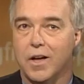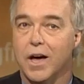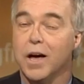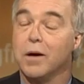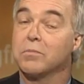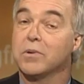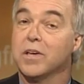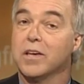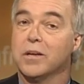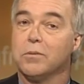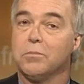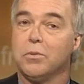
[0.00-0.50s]

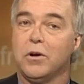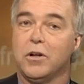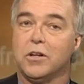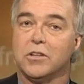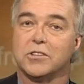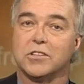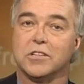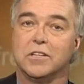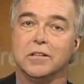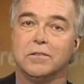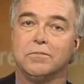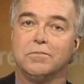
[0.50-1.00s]
I'm Ken
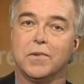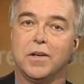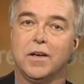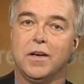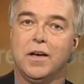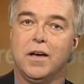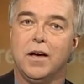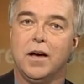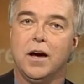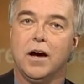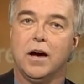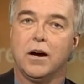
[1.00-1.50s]
Paulson.
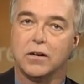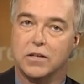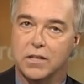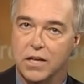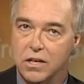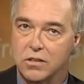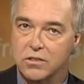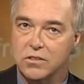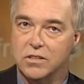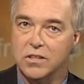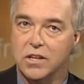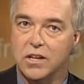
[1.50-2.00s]
Our
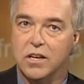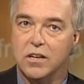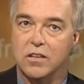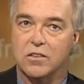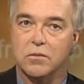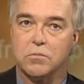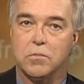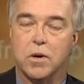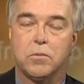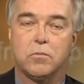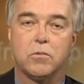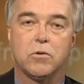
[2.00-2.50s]
guest today is
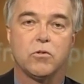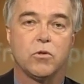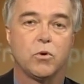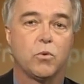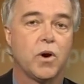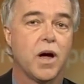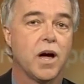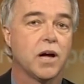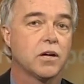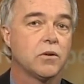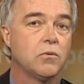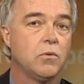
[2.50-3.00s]
a member of the
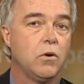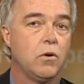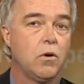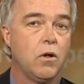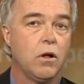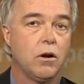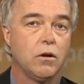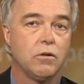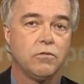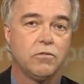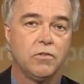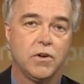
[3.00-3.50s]
Rock and Roll
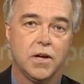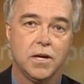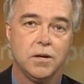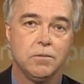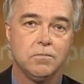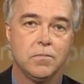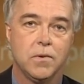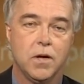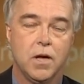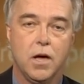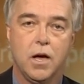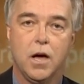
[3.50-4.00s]
Hall of
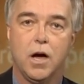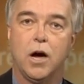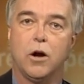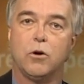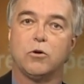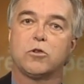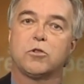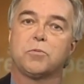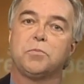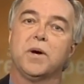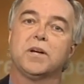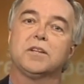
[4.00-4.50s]
Fame, a
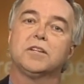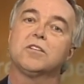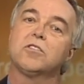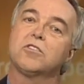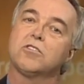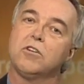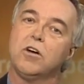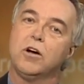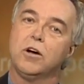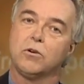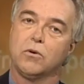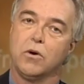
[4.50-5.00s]
respected
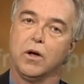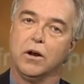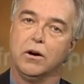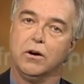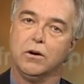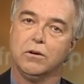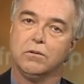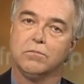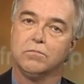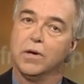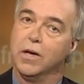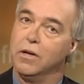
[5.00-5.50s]
songwriter
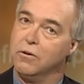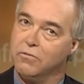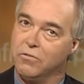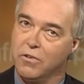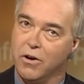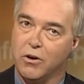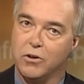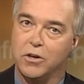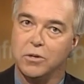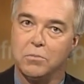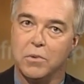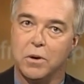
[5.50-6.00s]
and
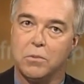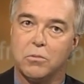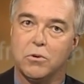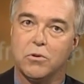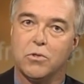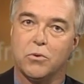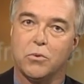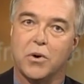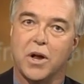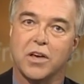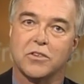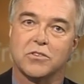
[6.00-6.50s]
founding member of
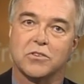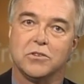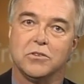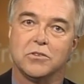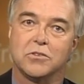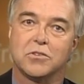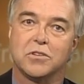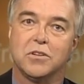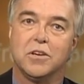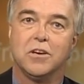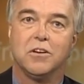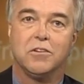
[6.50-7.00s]
the
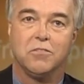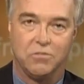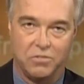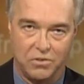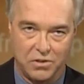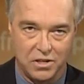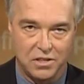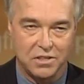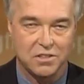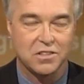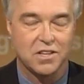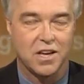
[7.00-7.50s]
Rascals,
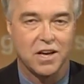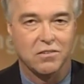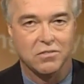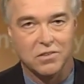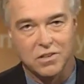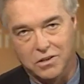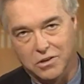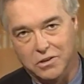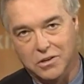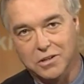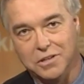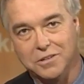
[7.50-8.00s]
Felix
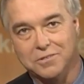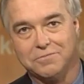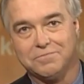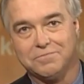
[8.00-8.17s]
Cavaliere.